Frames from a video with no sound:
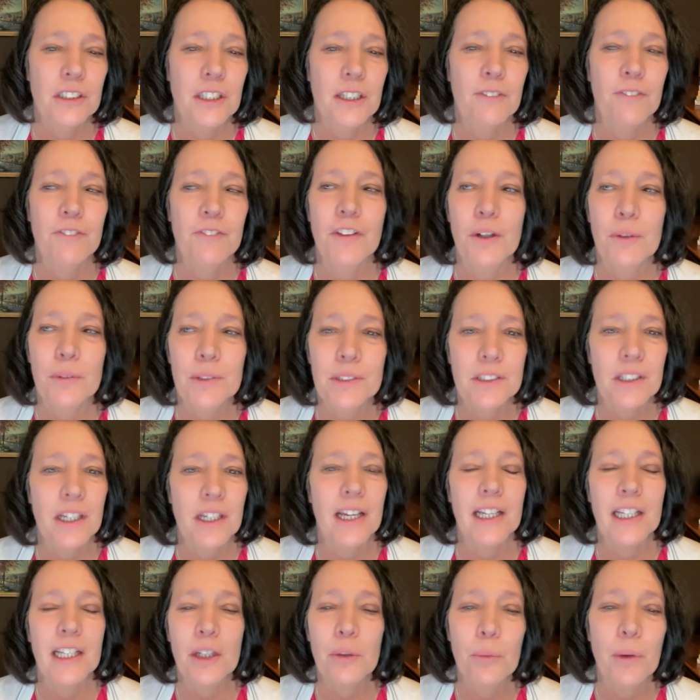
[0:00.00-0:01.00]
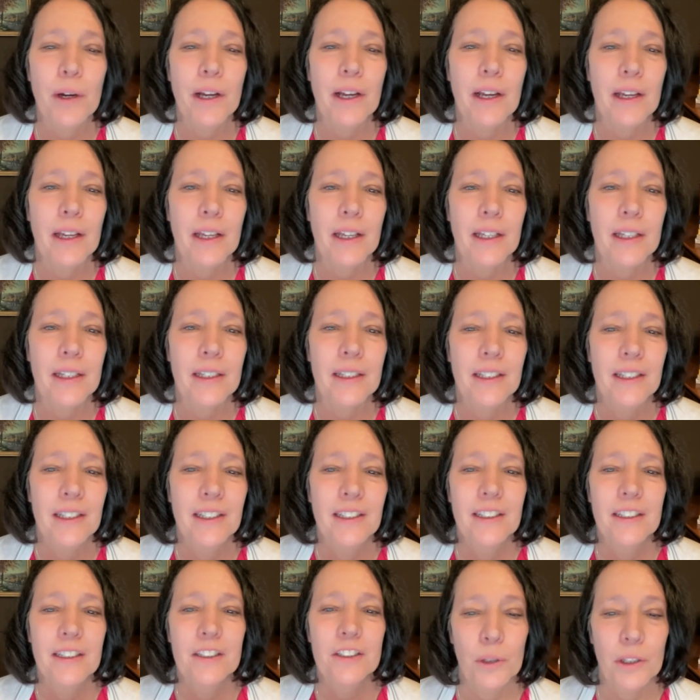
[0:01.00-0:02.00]
If there was any way
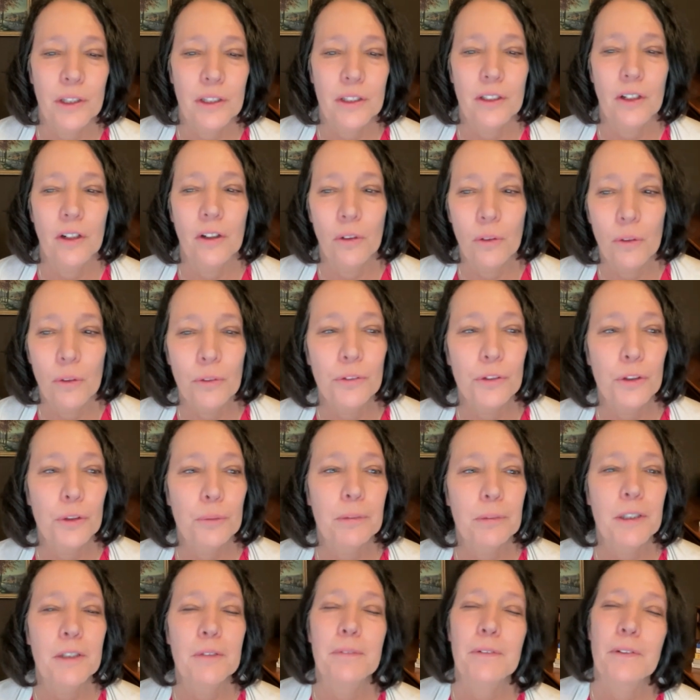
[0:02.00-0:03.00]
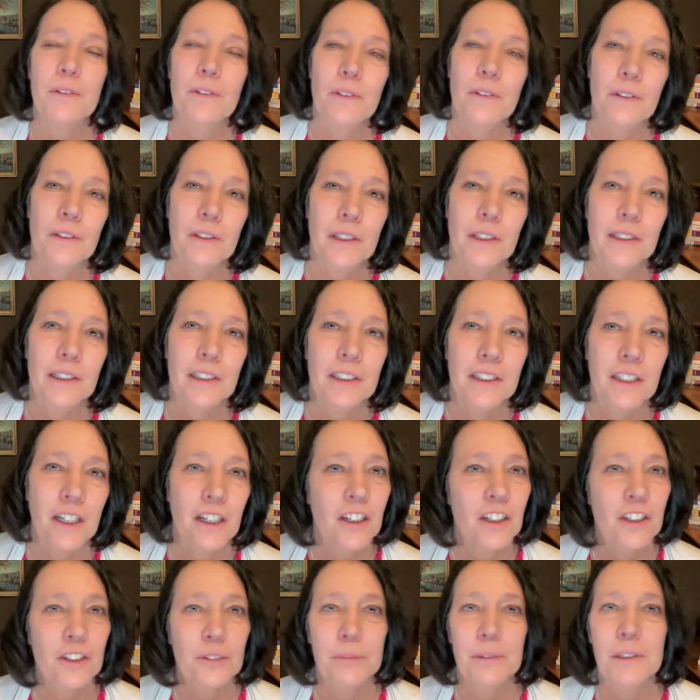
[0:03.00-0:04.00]
with the older people and the
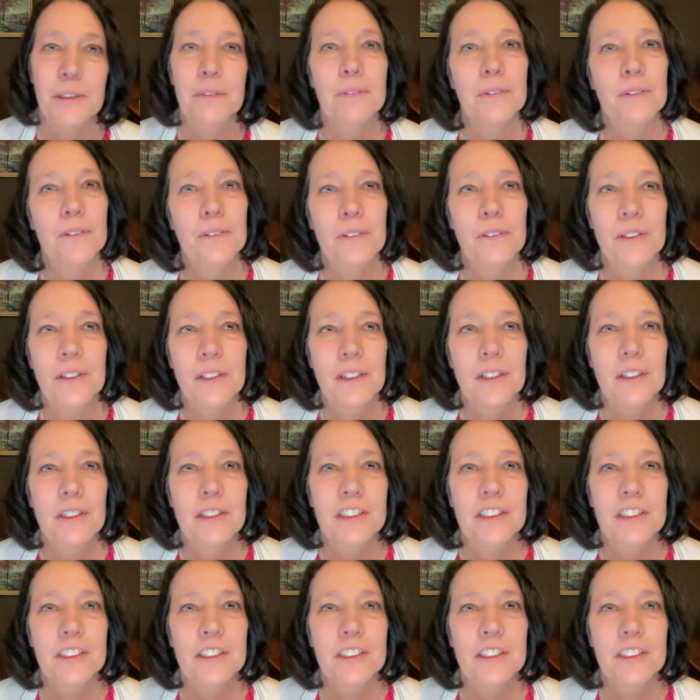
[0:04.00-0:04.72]
younger people